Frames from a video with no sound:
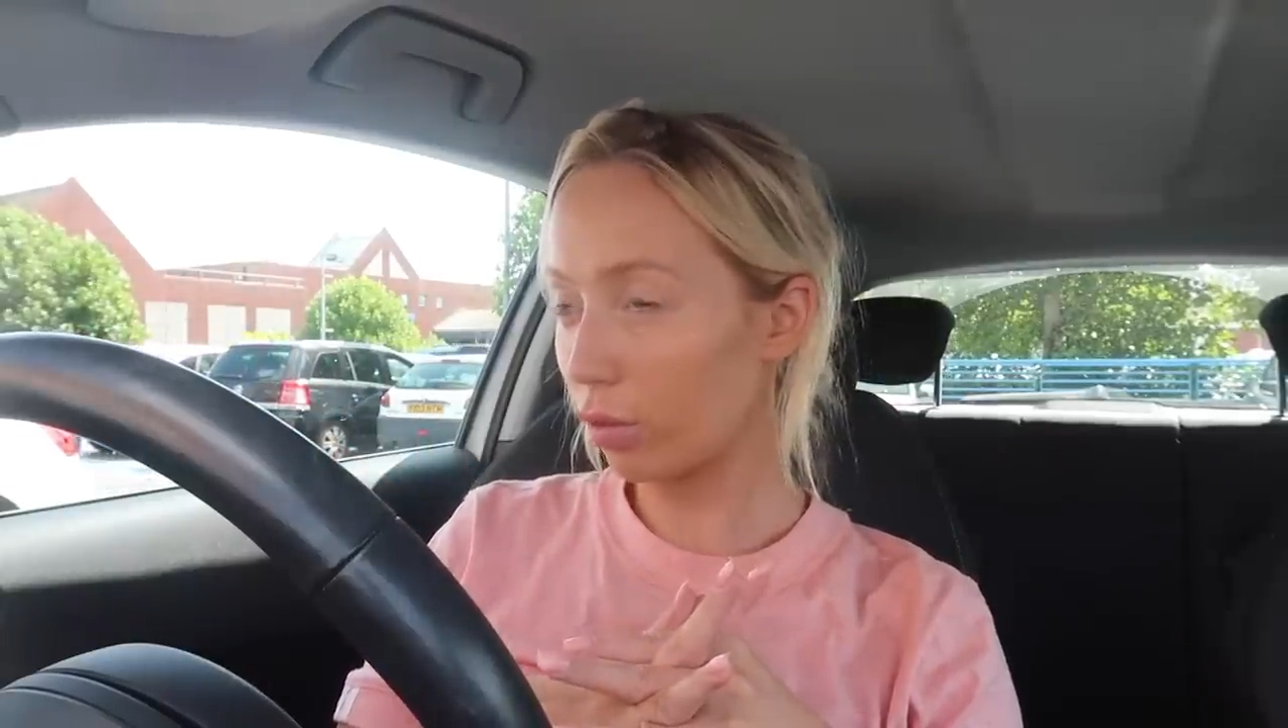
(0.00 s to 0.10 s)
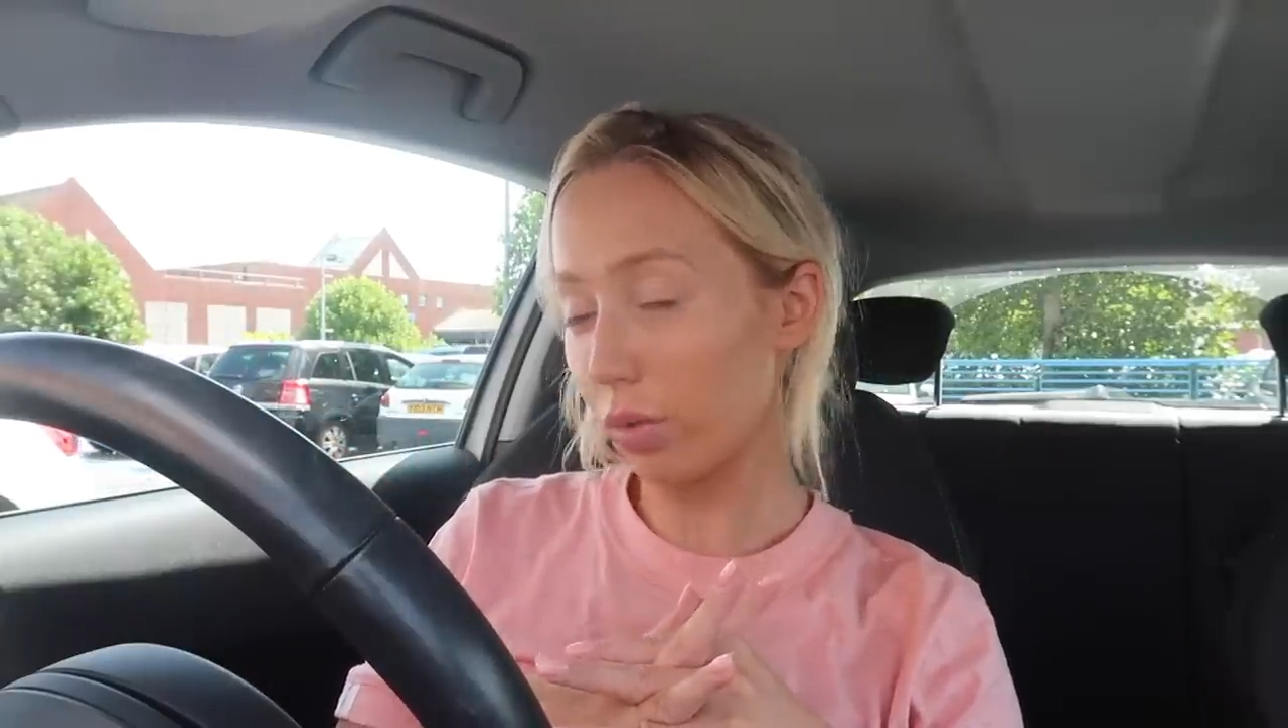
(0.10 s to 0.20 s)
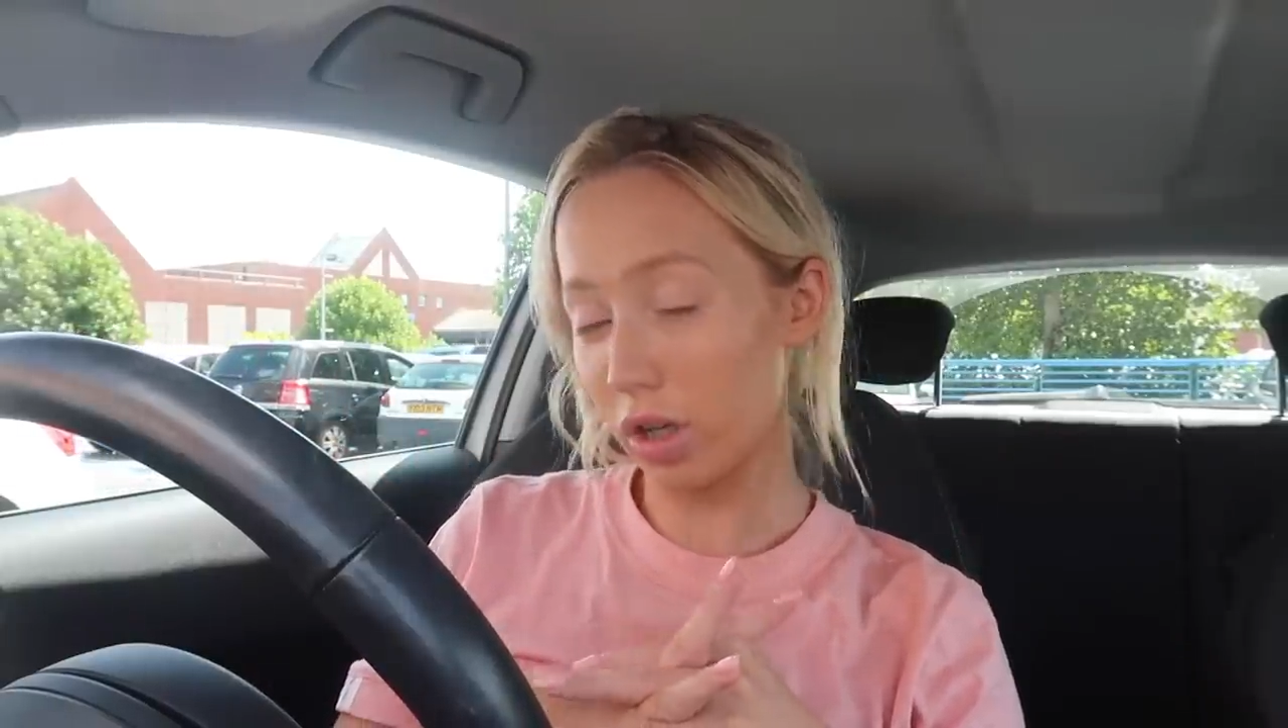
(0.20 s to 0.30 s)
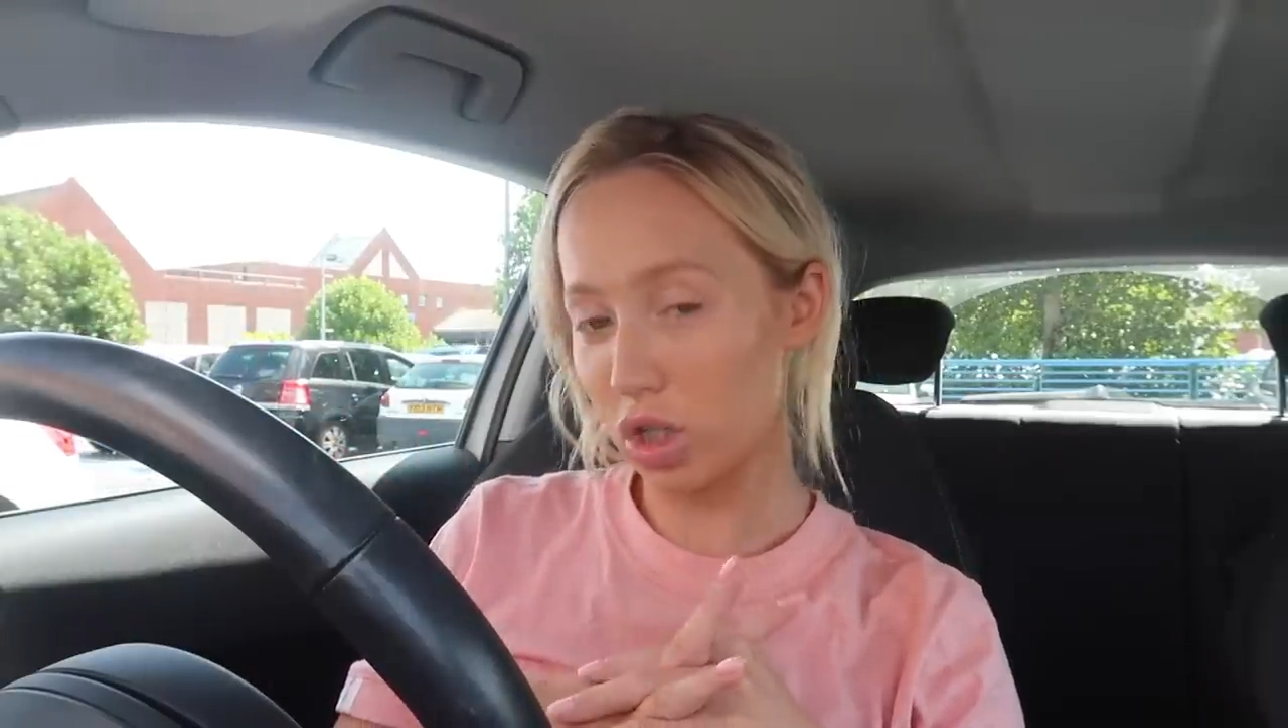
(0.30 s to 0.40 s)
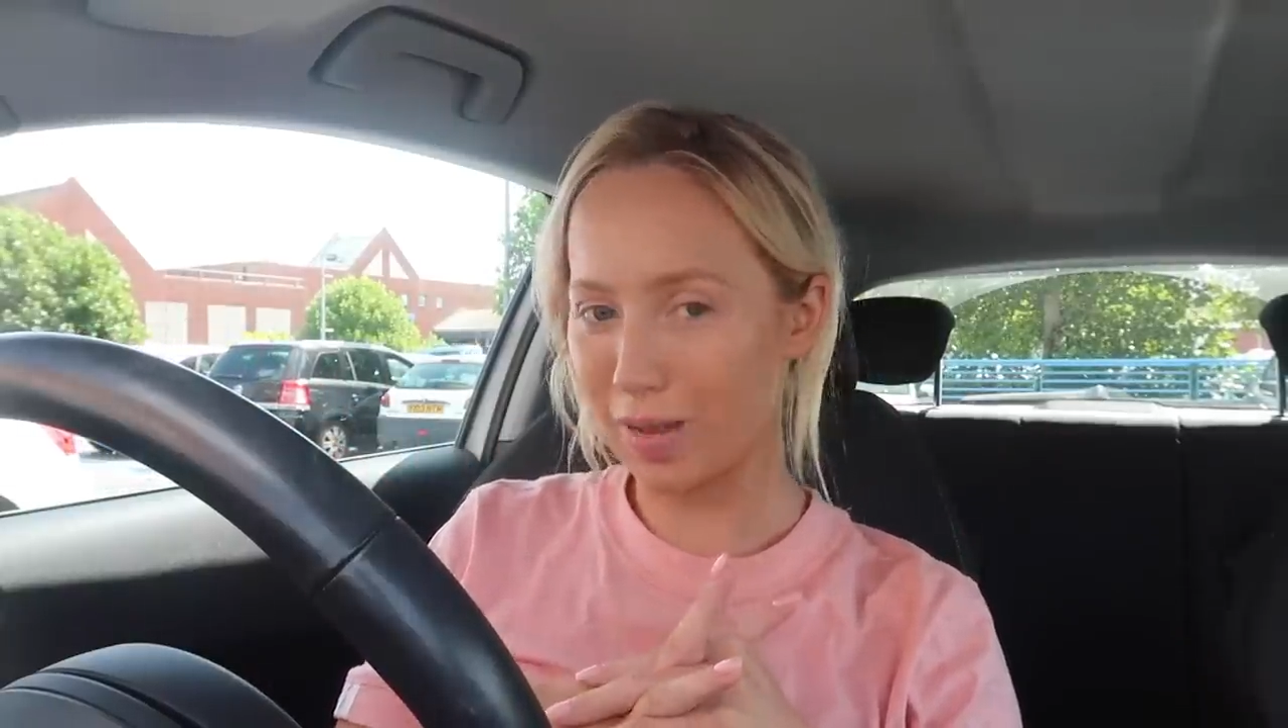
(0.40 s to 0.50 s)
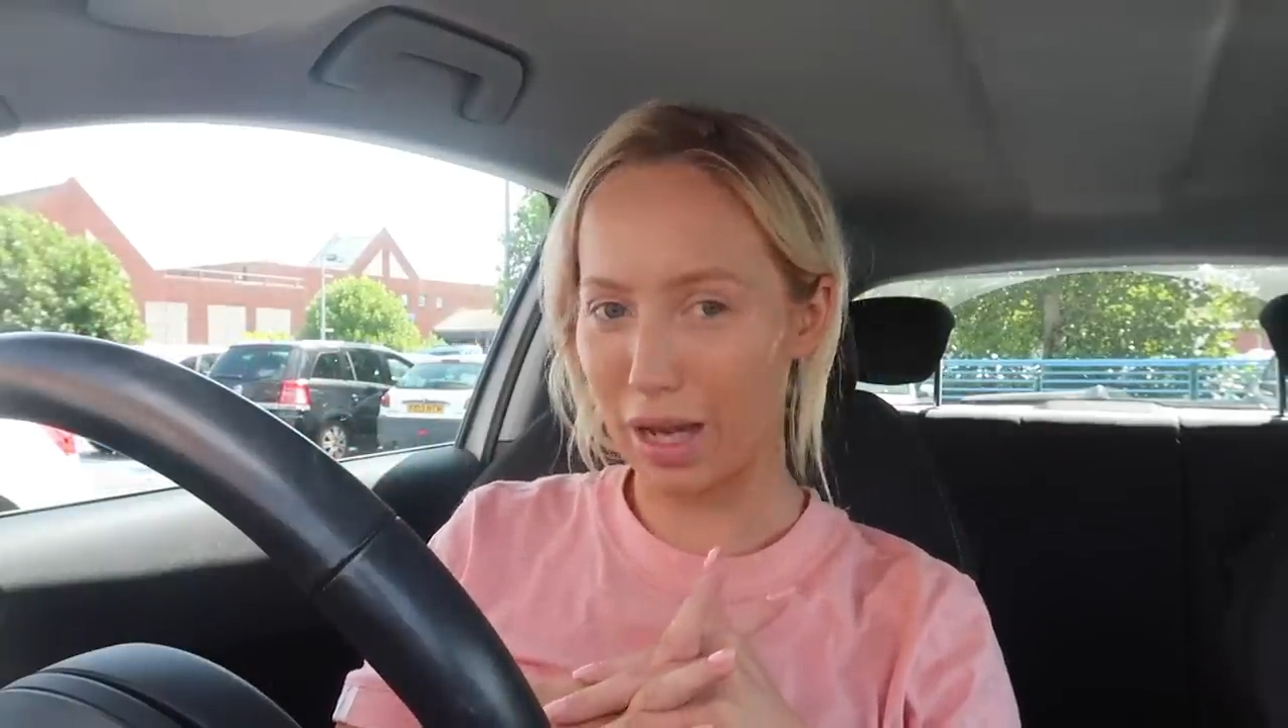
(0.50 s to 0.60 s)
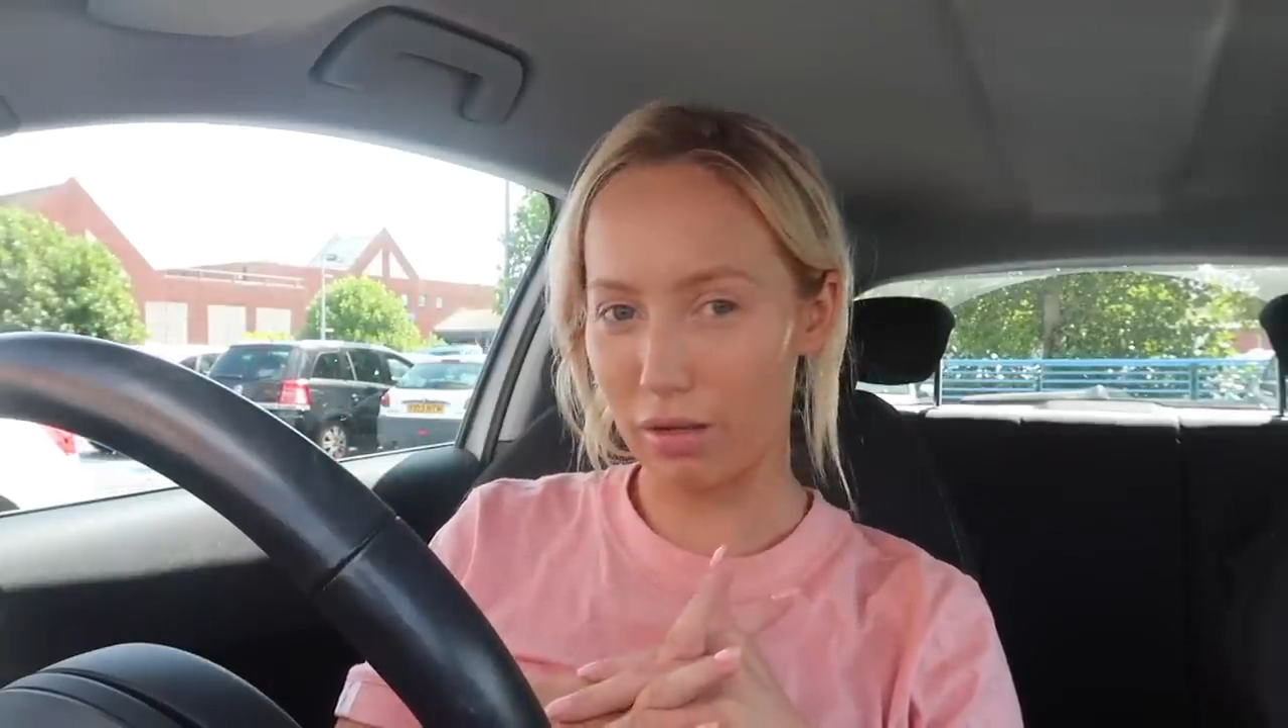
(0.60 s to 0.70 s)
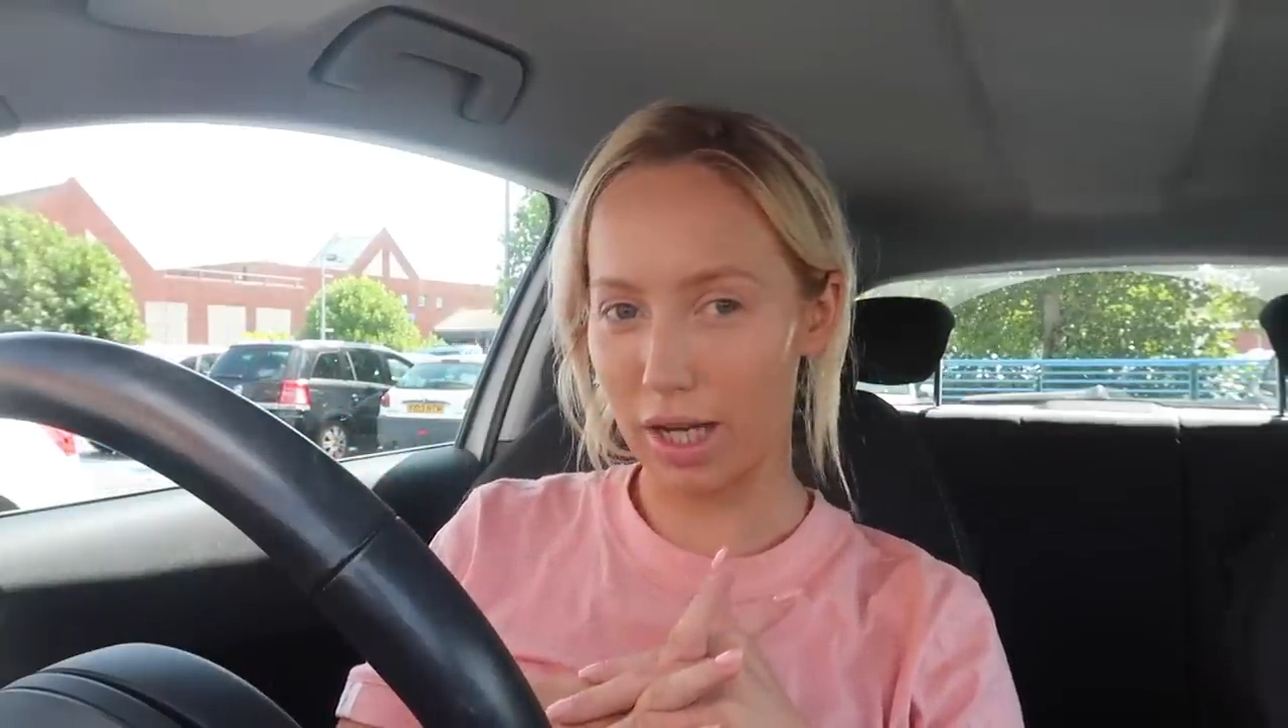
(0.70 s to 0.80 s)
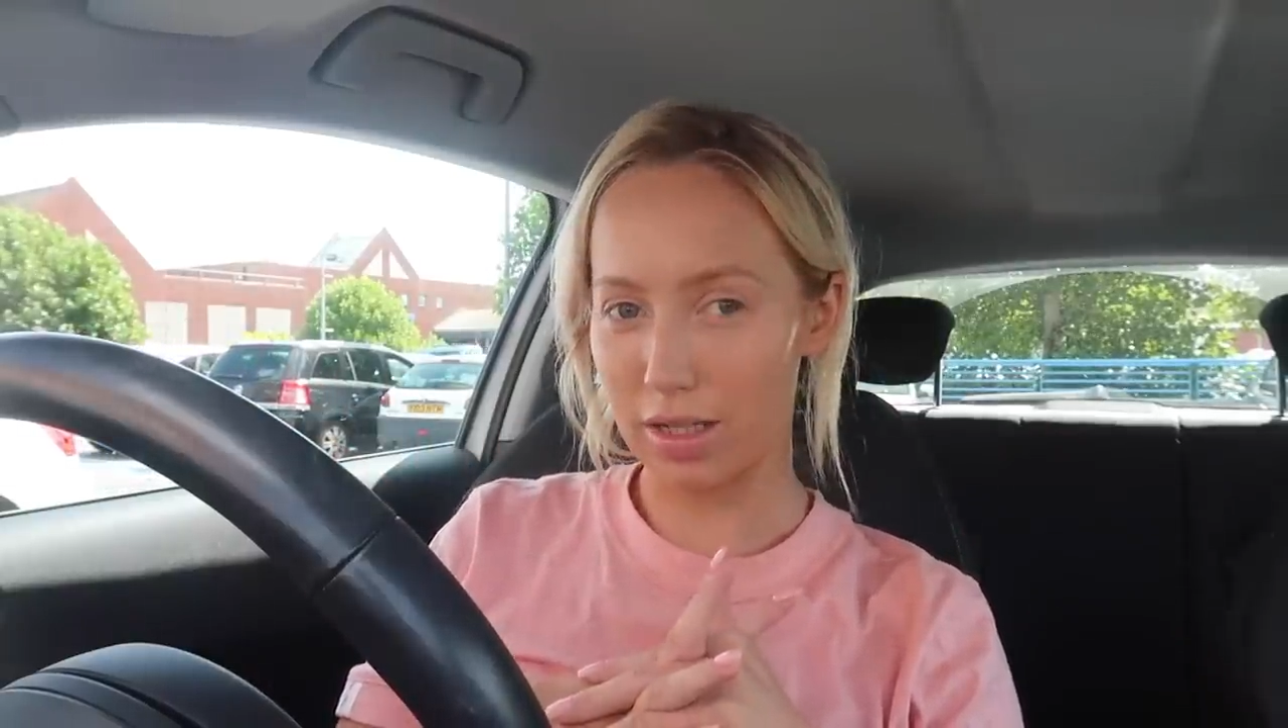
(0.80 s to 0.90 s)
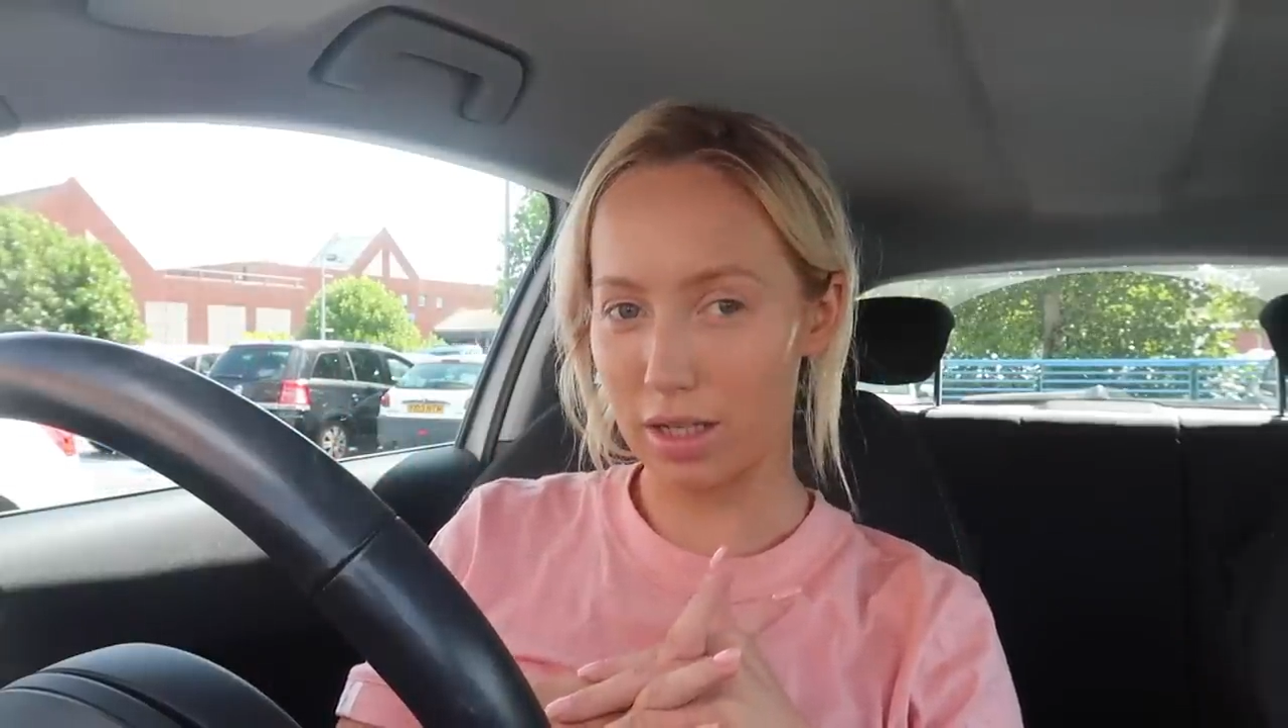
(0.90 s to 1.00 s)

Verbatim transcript: we're going to poundland